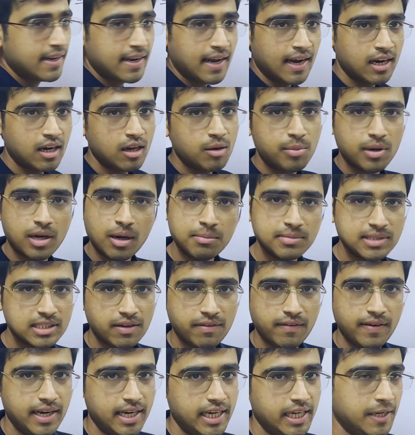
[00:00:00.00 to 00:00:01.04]
angle becomes
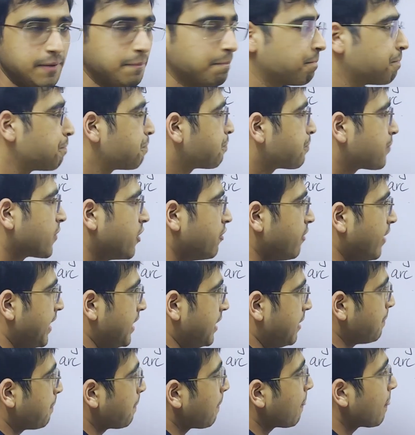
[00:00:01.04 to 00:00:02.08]
70, right?
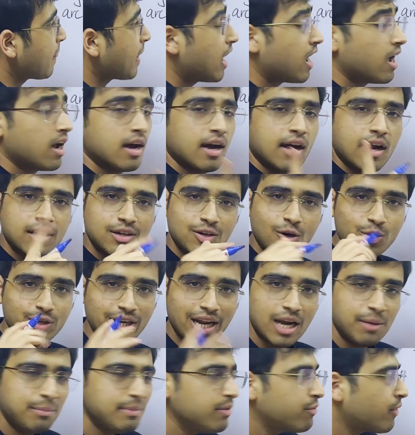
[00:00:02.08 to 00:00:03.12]
Now tell
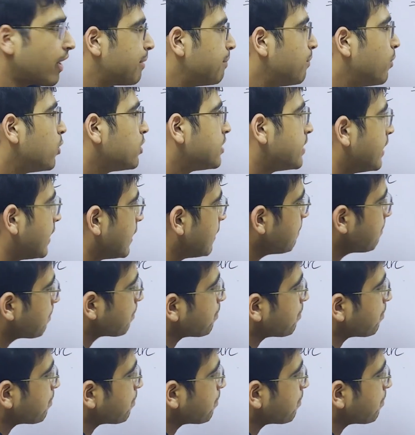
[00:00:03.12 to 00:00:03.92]
me one more thing.